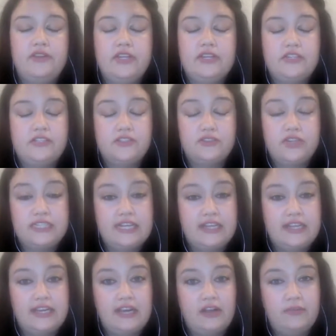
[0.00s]
by including these
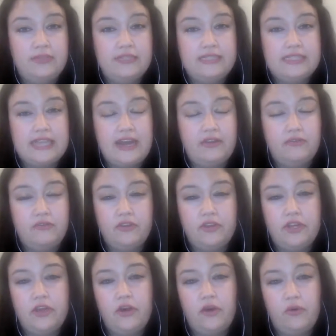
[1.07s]
storytelling elements, I
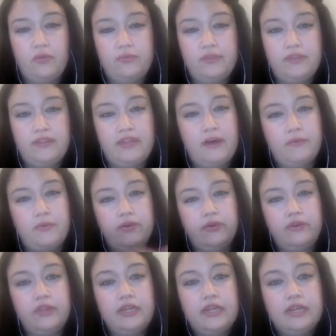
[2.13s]
really hope that
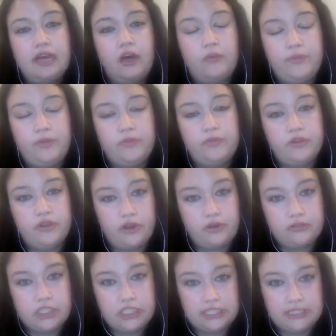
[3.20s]
will help you with your
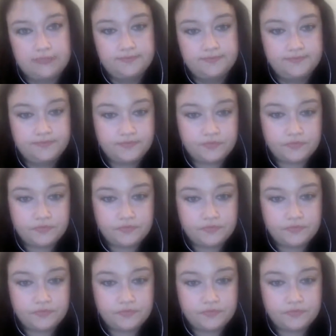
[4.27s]
coaching.